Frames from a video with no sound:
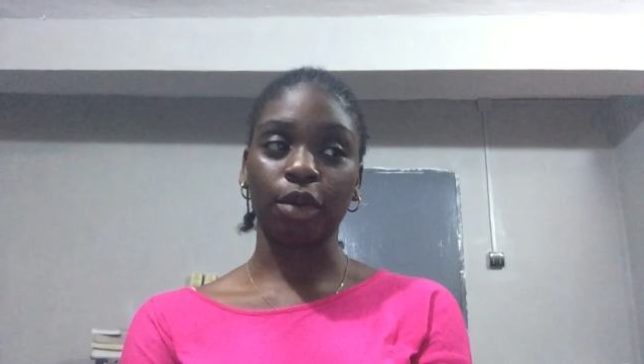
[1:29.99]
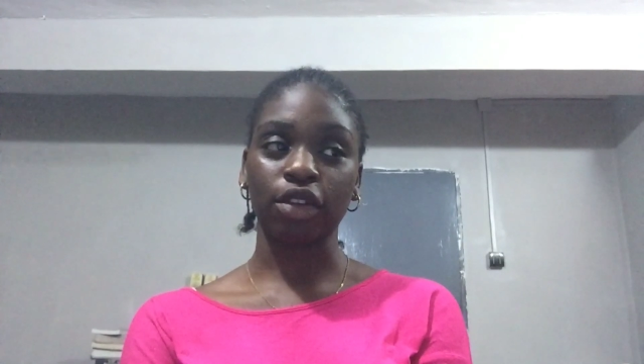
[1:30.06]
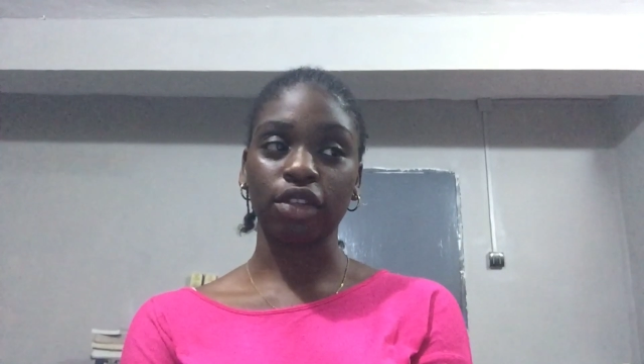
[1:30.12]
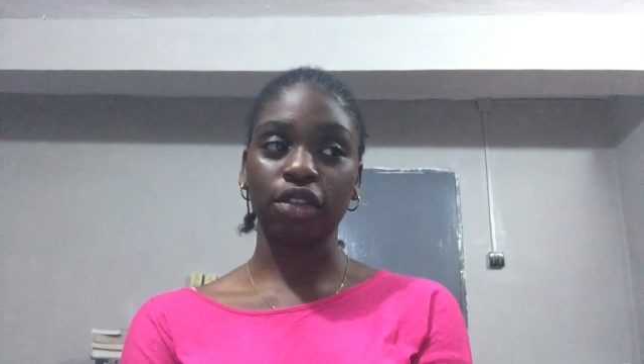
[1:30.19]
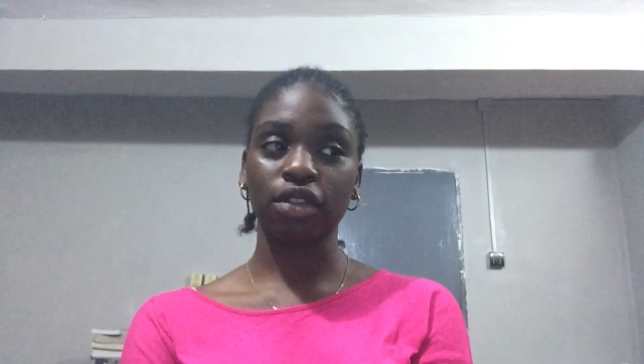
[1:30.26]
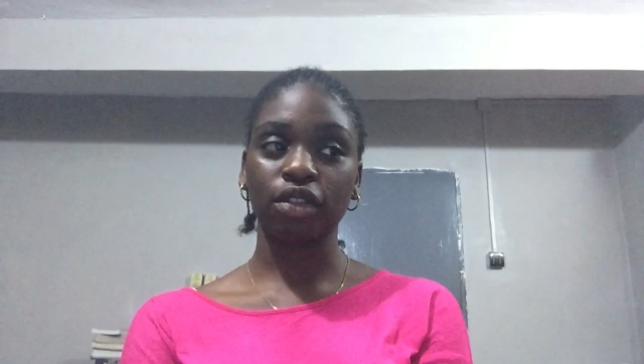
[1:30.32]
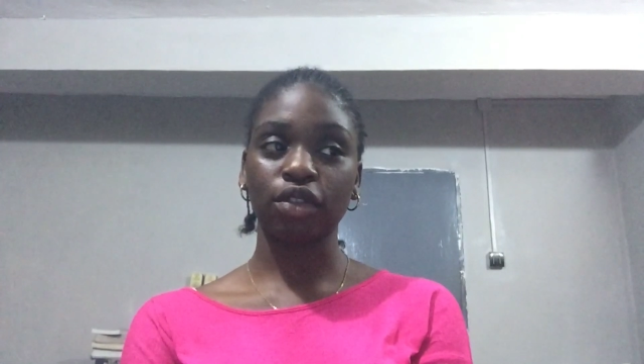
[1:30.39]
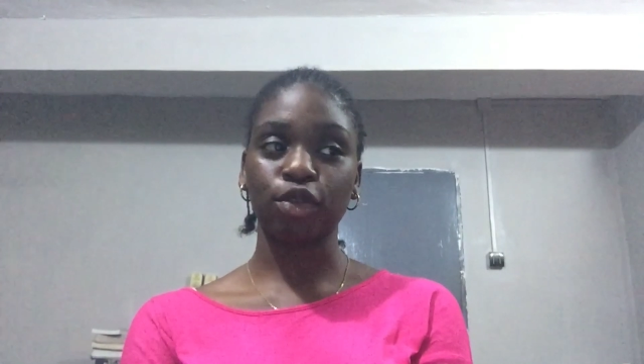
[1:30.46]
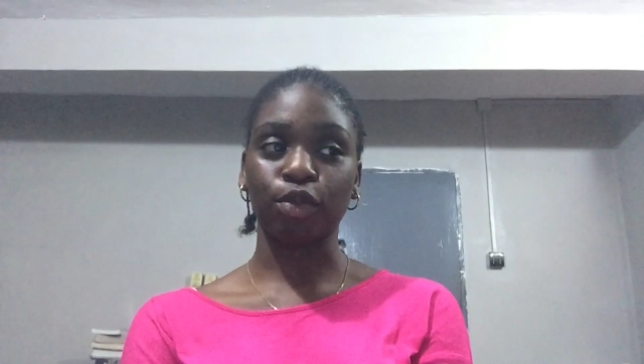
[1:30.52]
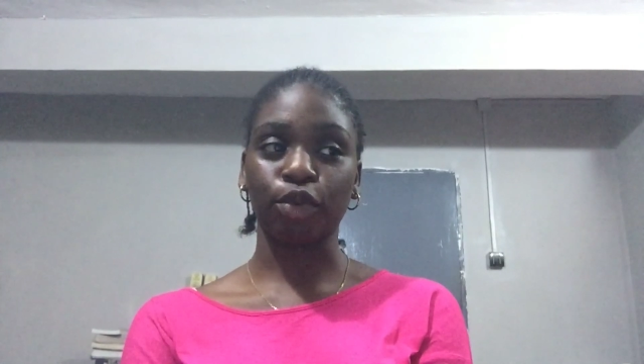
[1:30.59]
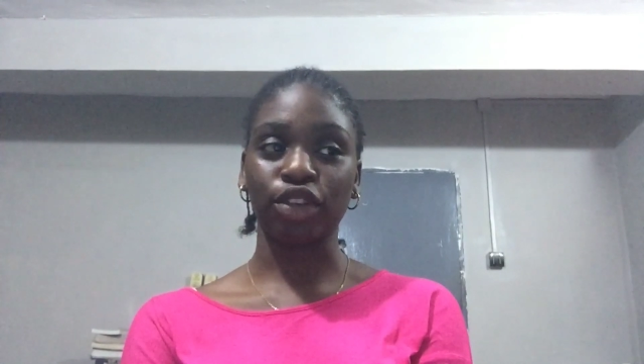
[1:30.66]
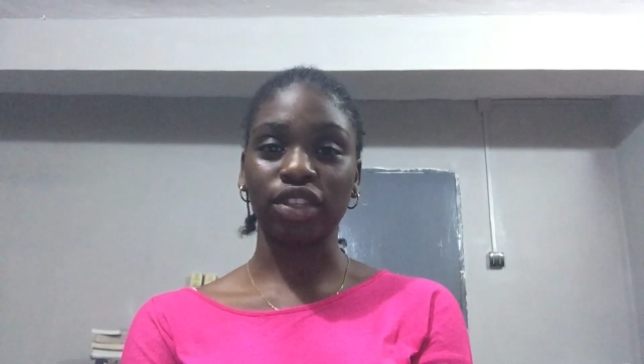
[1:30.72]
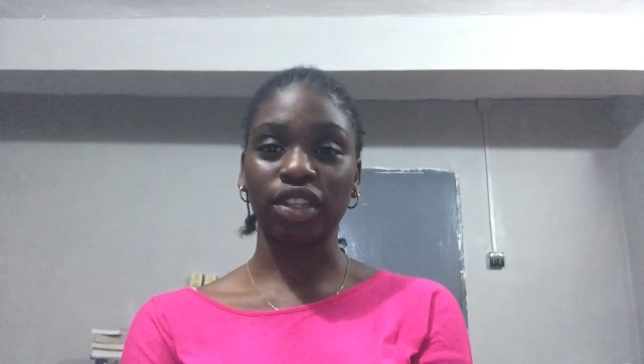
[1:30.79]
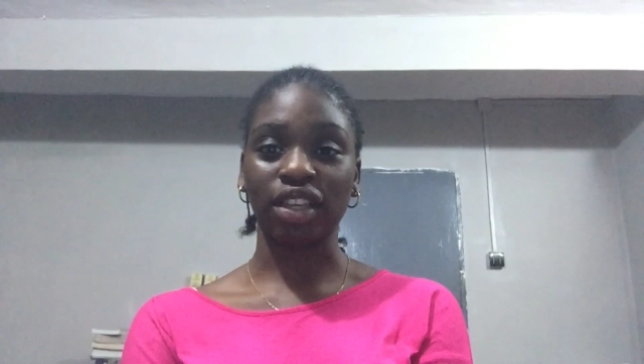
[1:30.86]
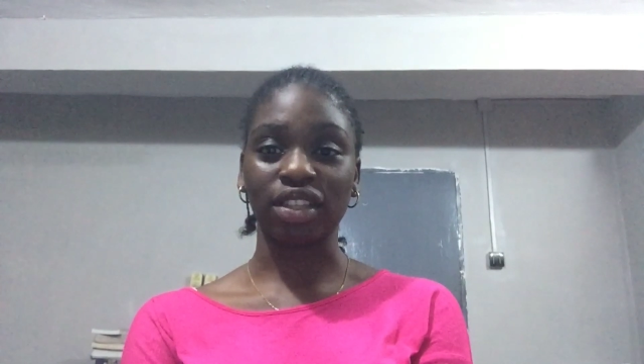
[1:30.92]
once
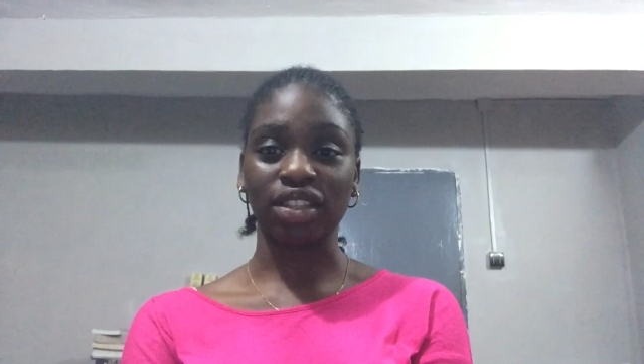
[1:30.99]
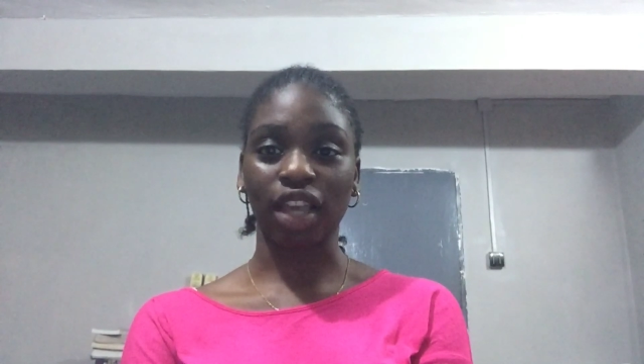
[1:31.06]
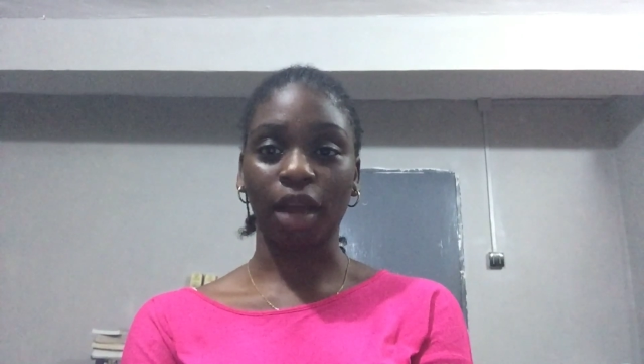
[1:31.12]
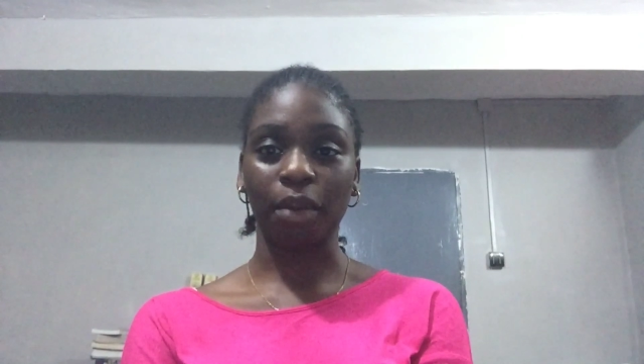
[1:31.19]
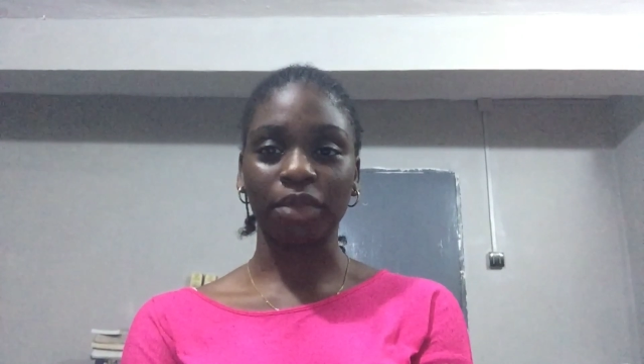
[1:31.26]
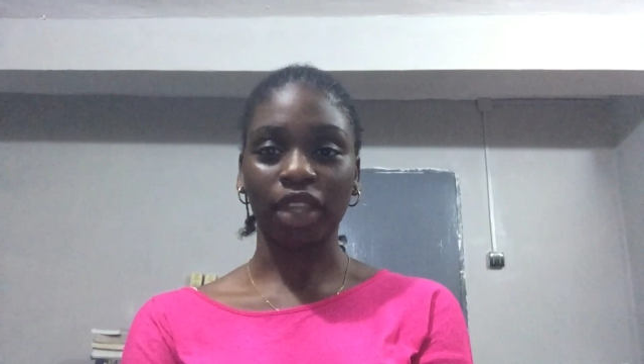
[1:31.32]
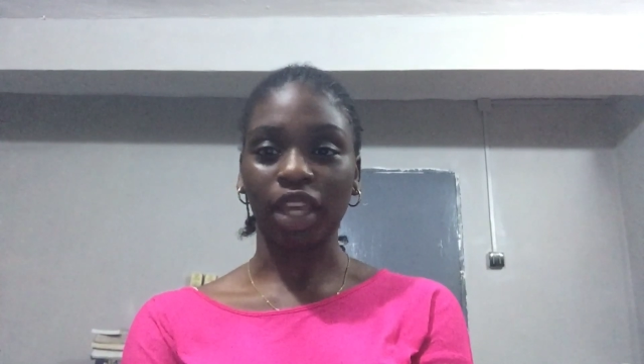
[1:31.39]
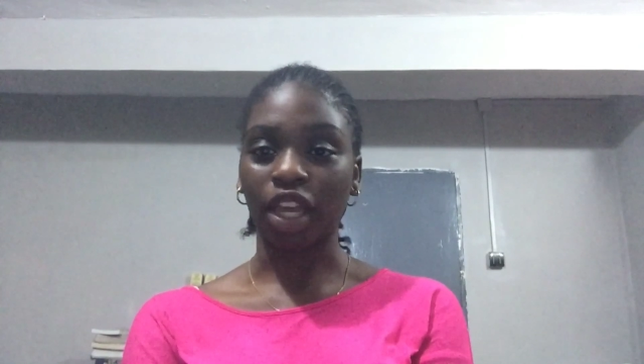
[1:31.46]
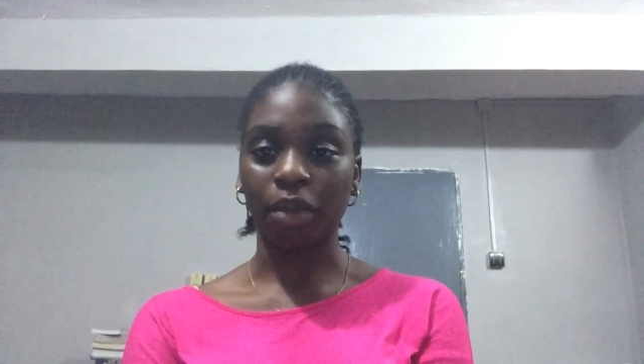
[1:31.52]
towards the exam,